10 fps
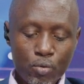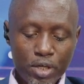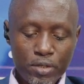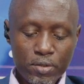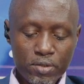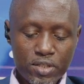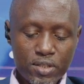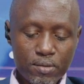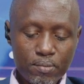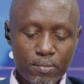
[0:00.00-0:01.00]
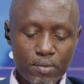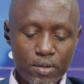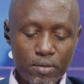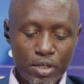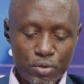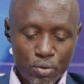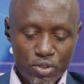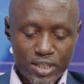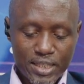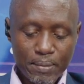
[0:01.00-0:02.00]
Reduced
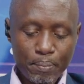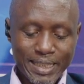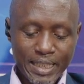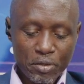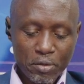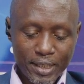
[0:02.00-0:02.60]
maternal